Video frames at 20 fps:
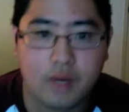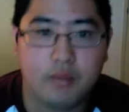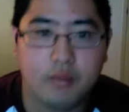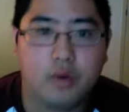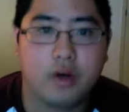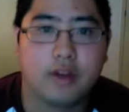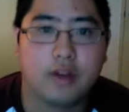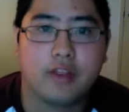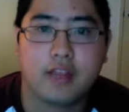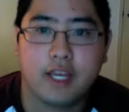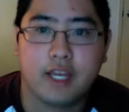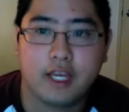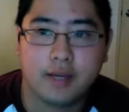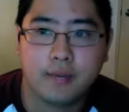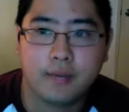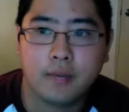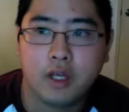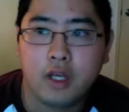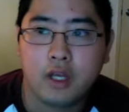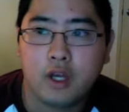more thing,
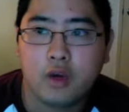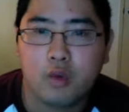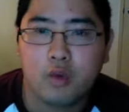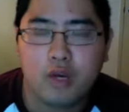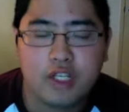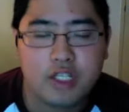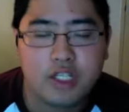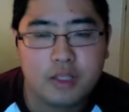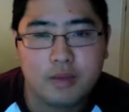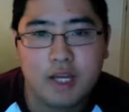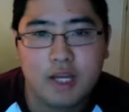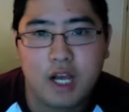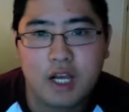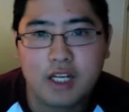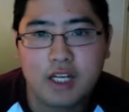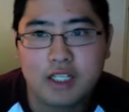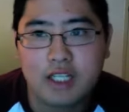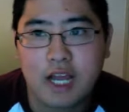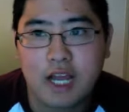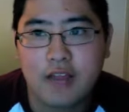which to be
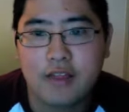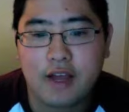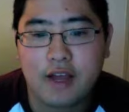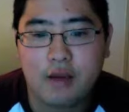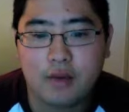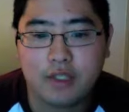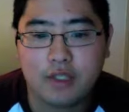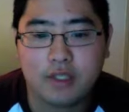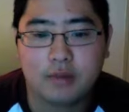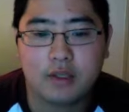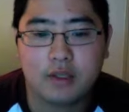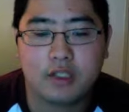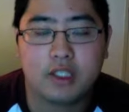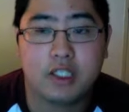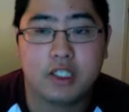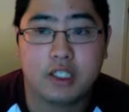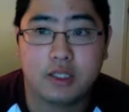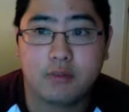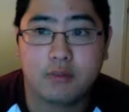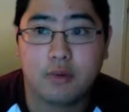honest I thought was the most
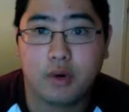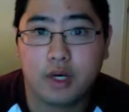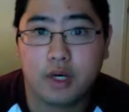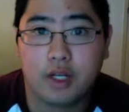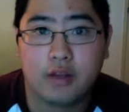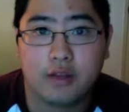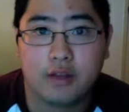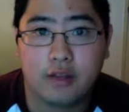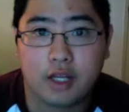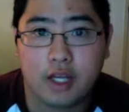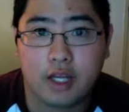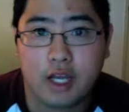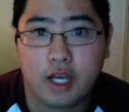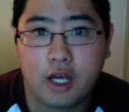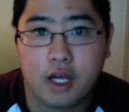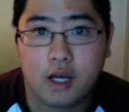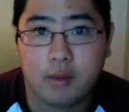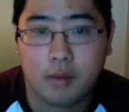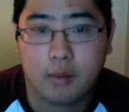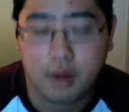disappointing thing
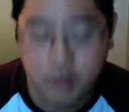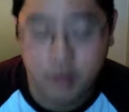out